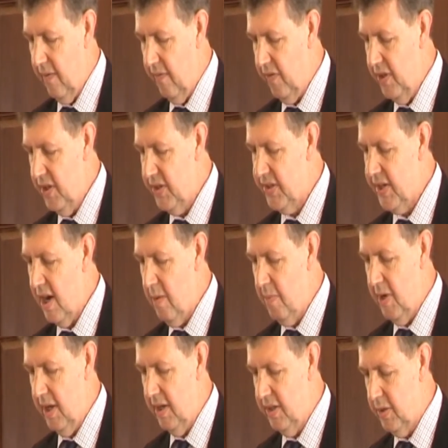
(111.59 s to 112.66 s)
for this
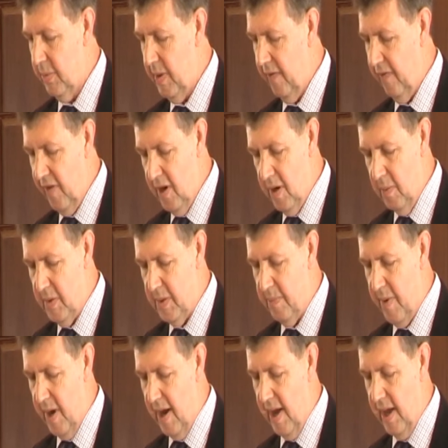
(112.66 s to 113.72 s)
ceremony to be filmed
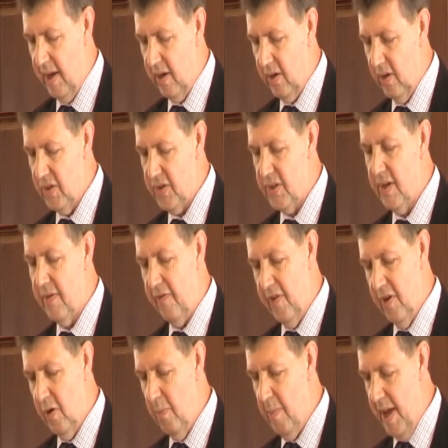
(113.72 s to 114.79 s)
by Gloucester
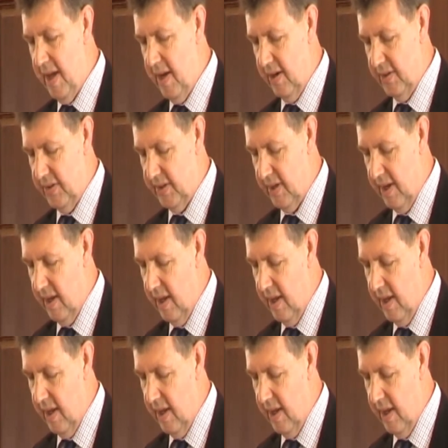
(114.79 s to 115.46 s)
filmmakers.